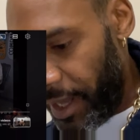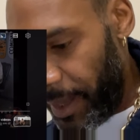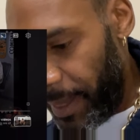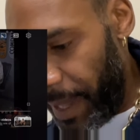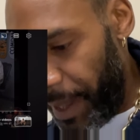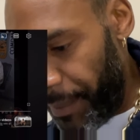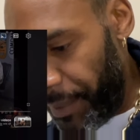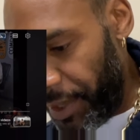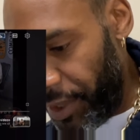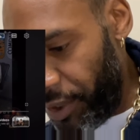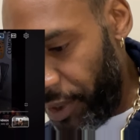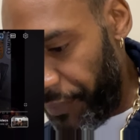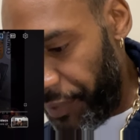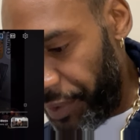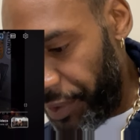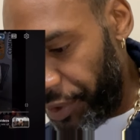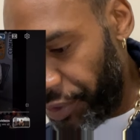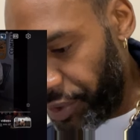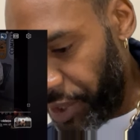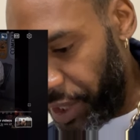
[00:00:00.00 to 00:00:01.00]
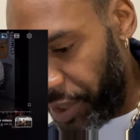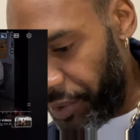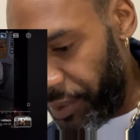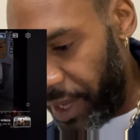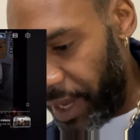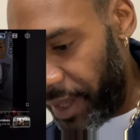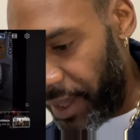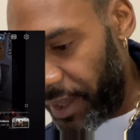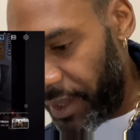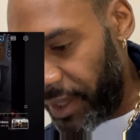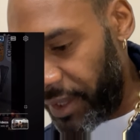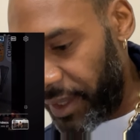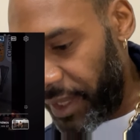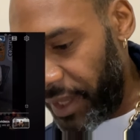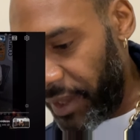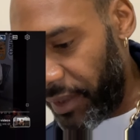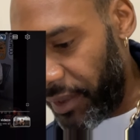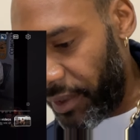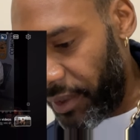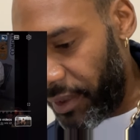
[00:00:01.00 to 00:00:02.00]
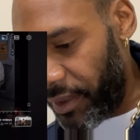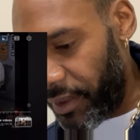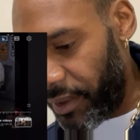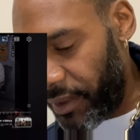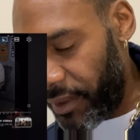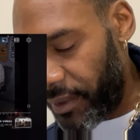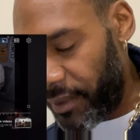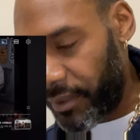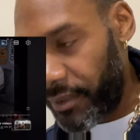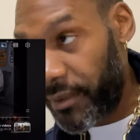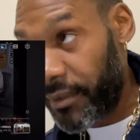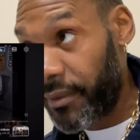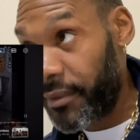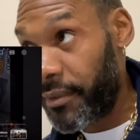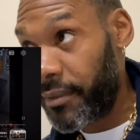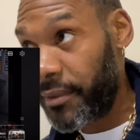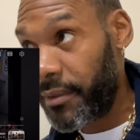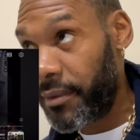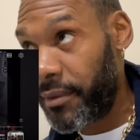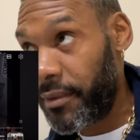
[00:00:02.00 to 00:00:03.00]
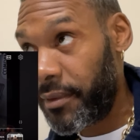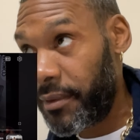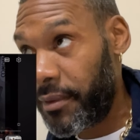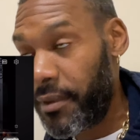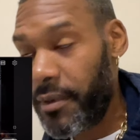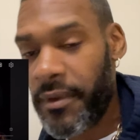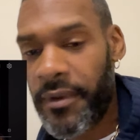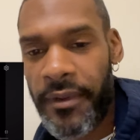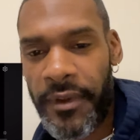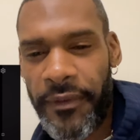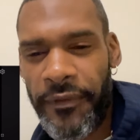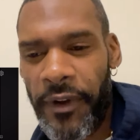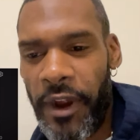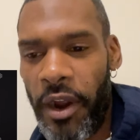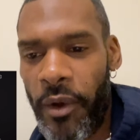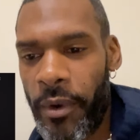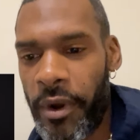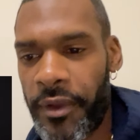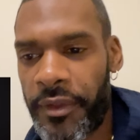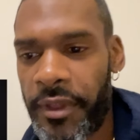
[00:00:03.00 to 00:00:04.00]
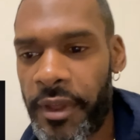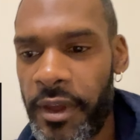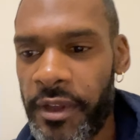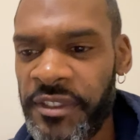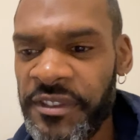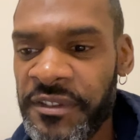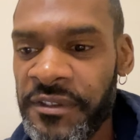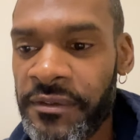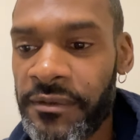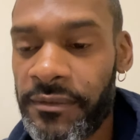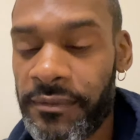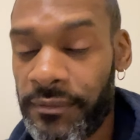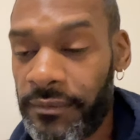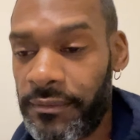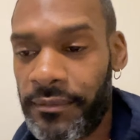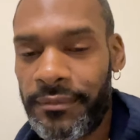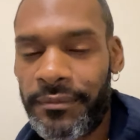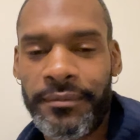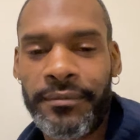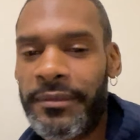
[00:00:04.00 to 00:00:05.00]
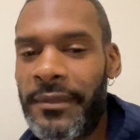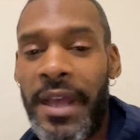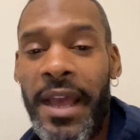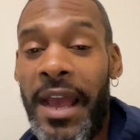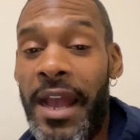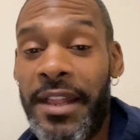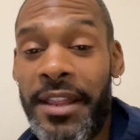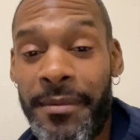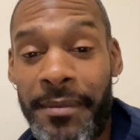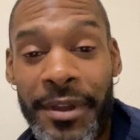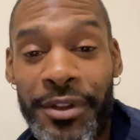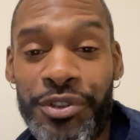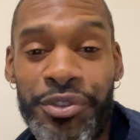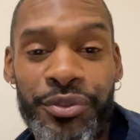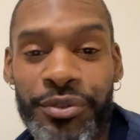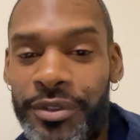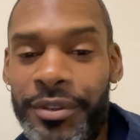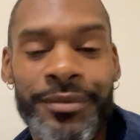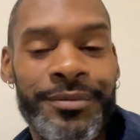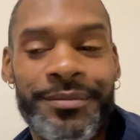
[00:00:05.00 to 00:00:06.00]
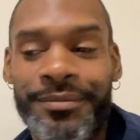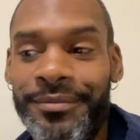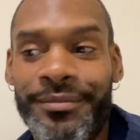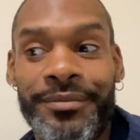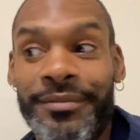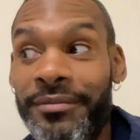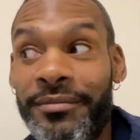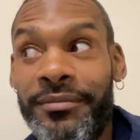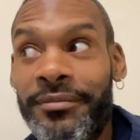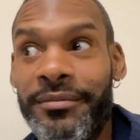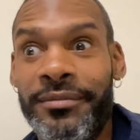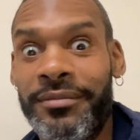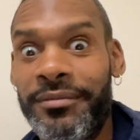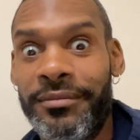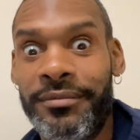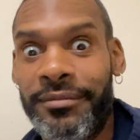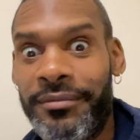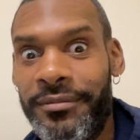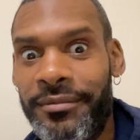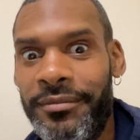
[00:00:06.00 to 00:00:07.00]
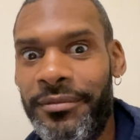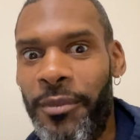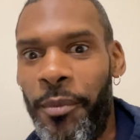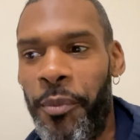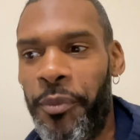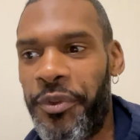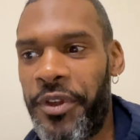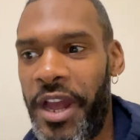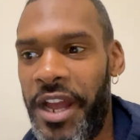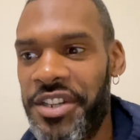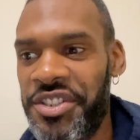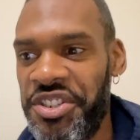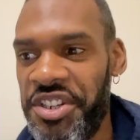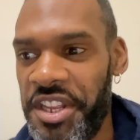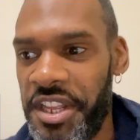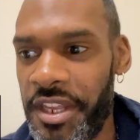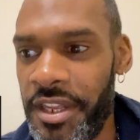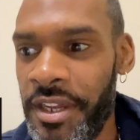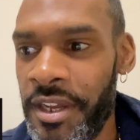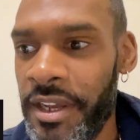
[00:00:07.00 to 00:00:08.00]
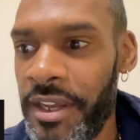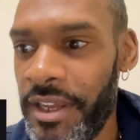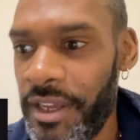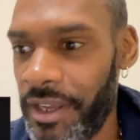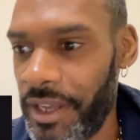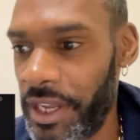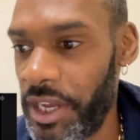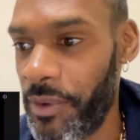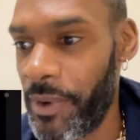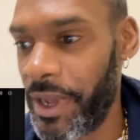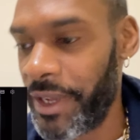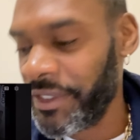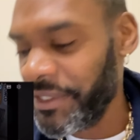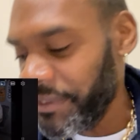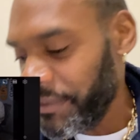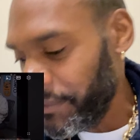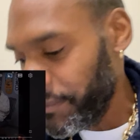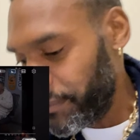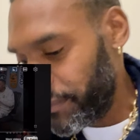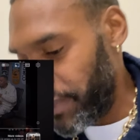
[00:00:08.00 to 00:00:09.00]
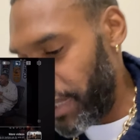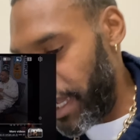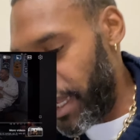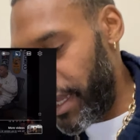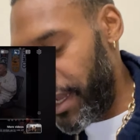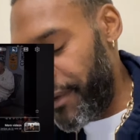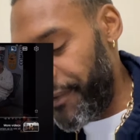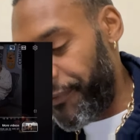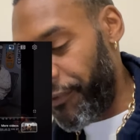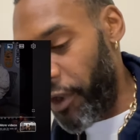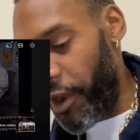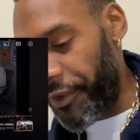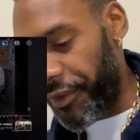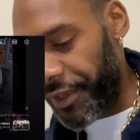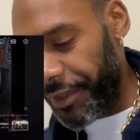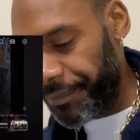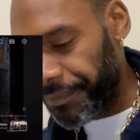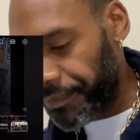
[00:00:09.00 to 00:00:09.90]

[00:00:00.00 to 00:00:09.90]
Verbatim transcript: Let me know if you're still trying to dress this song. Fireworks. to make sure. It's got jiggy. Anyway, uh, Frosty.